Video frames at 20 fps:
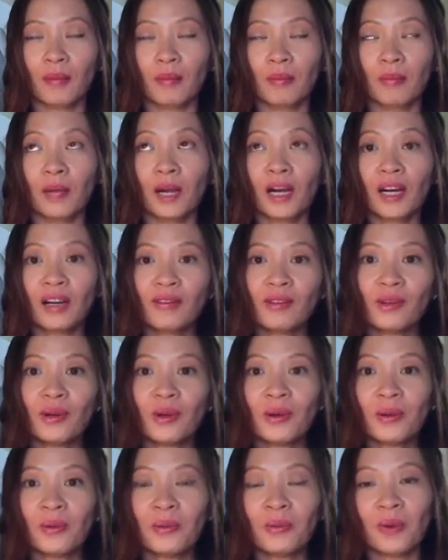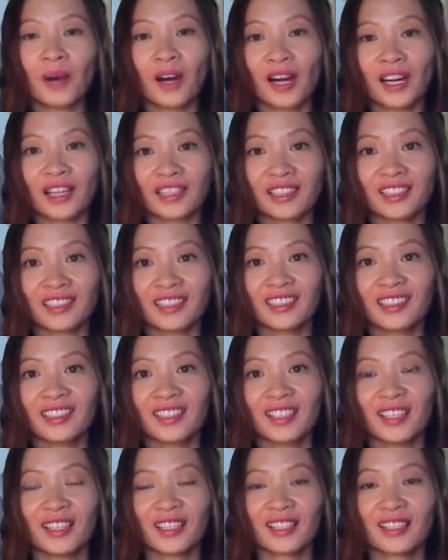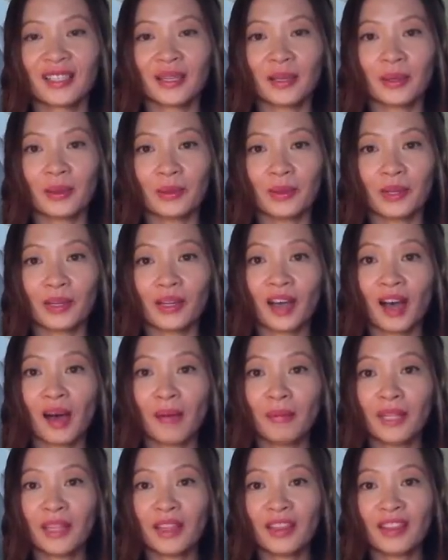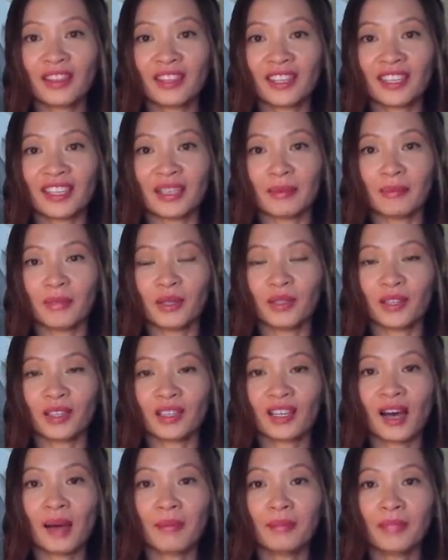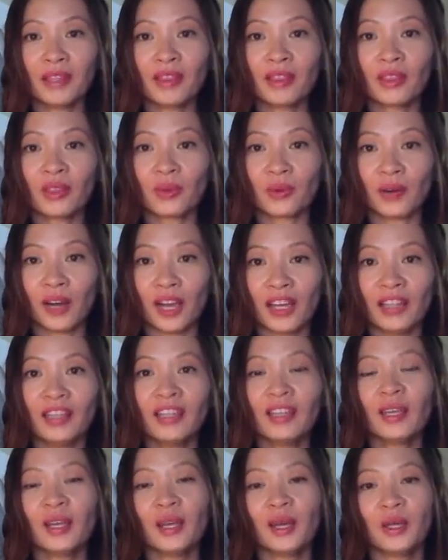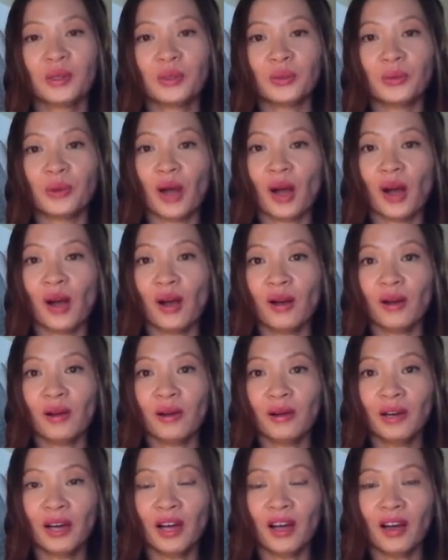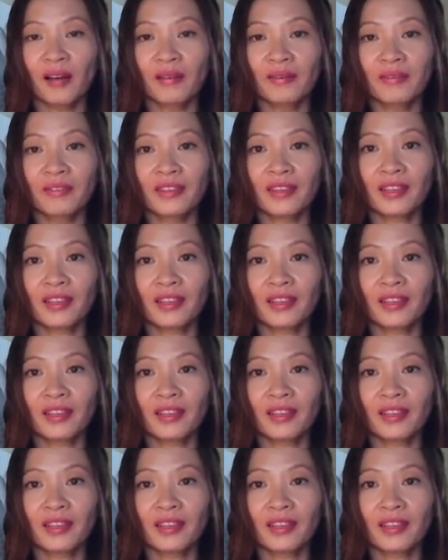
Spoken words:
marble water. So the common theme or the common thread through all of